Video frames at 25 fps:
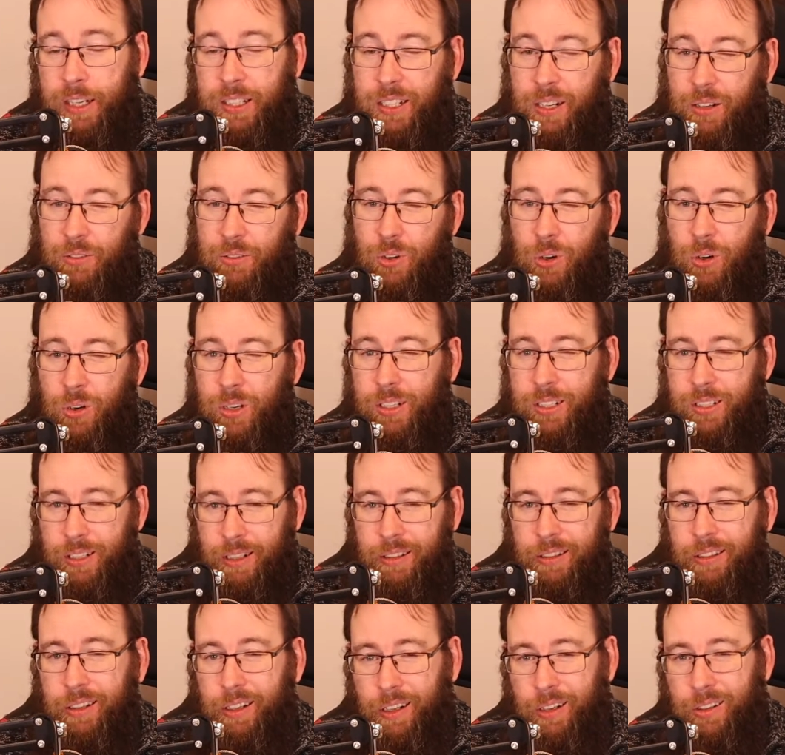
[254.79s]
Now, of course,
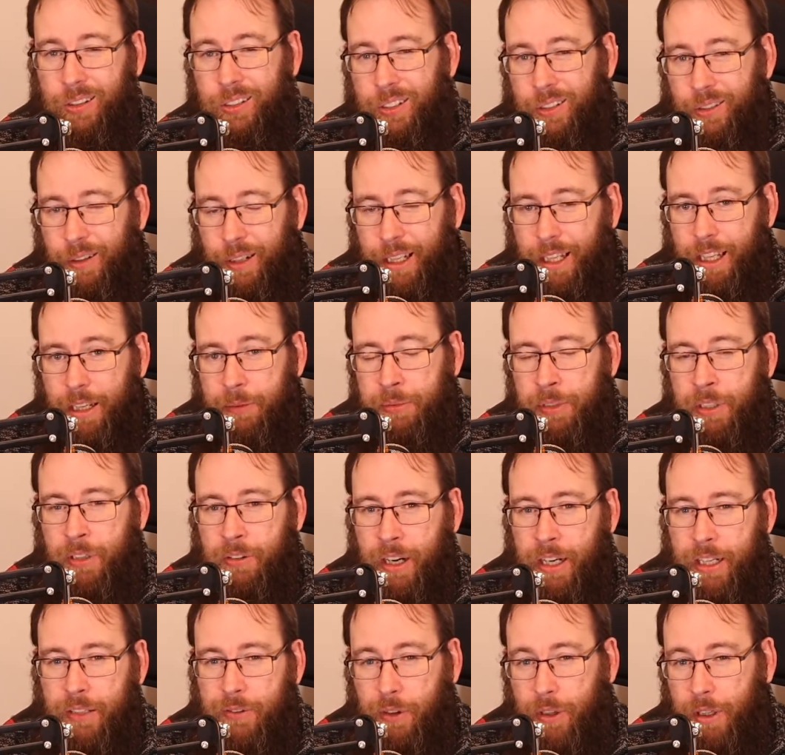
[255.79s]
they're going to do the Gibson
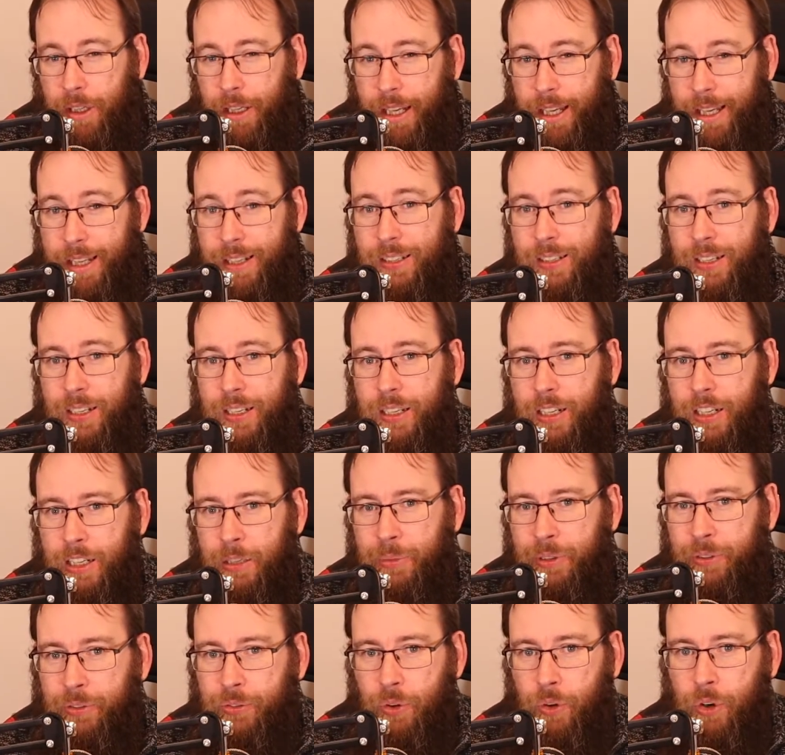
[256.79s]
range for at least a year
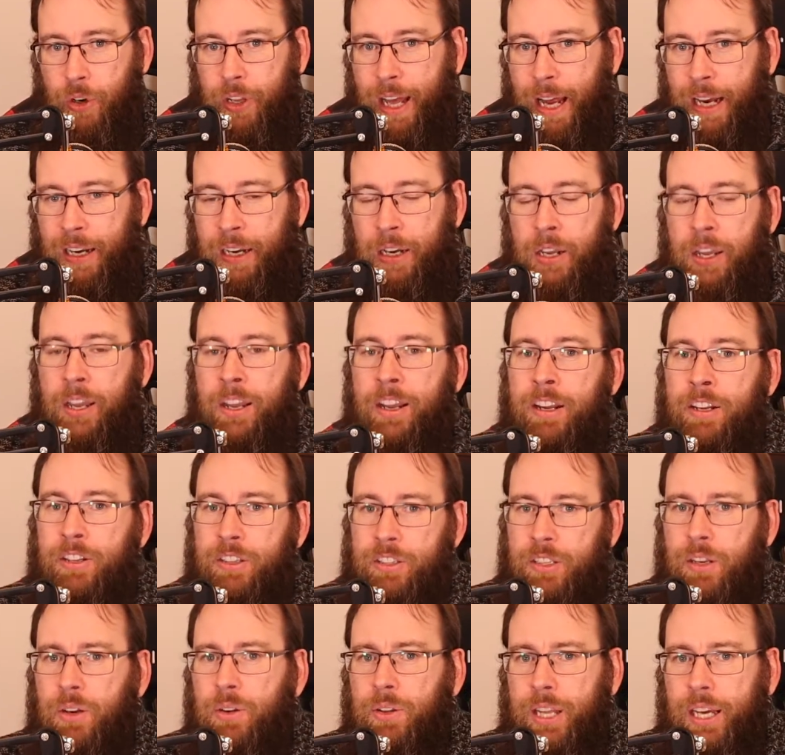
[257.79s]
before that,
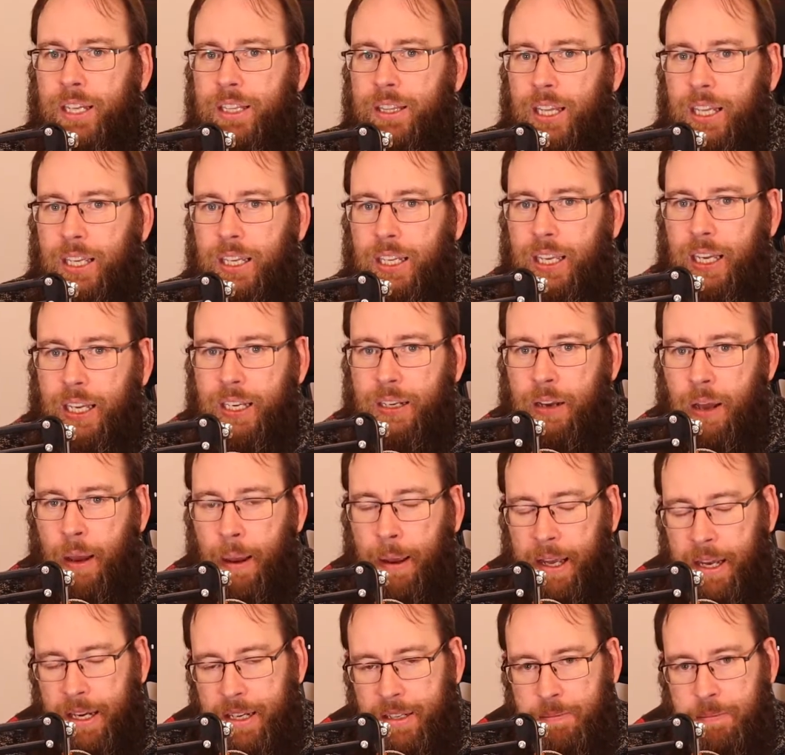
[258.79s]
so that they can
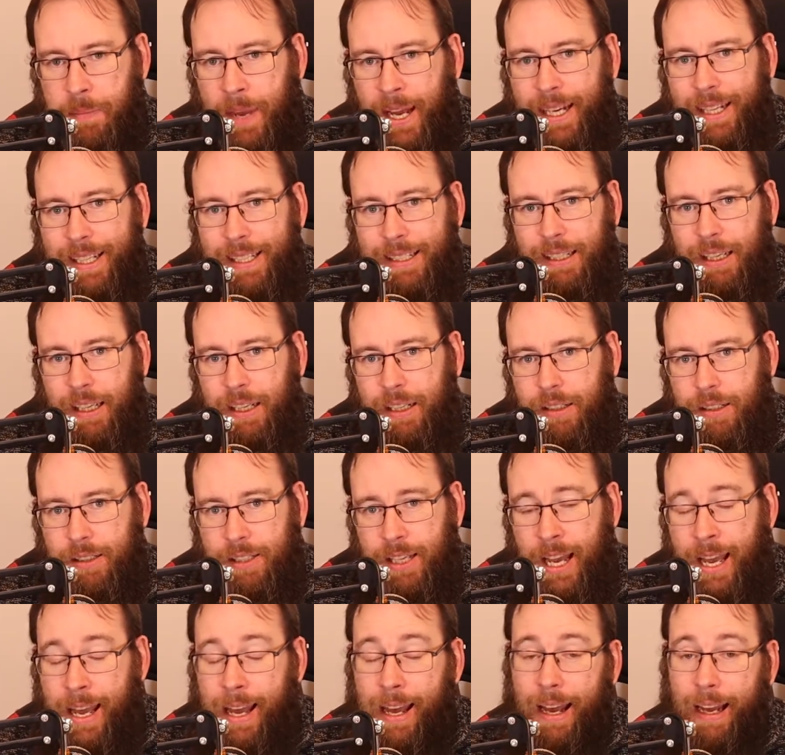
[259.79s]
get as many sales
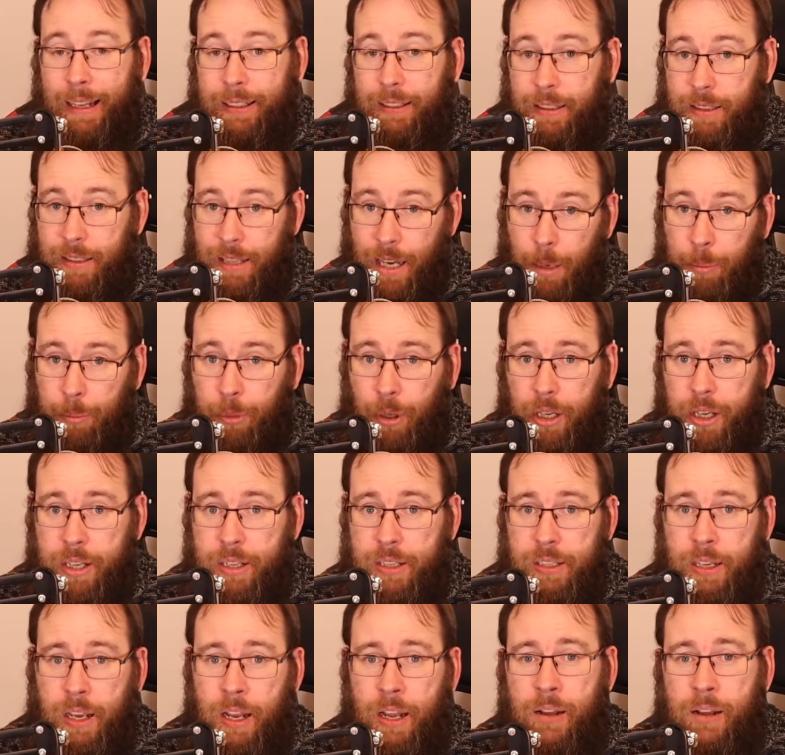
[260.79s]
at the top price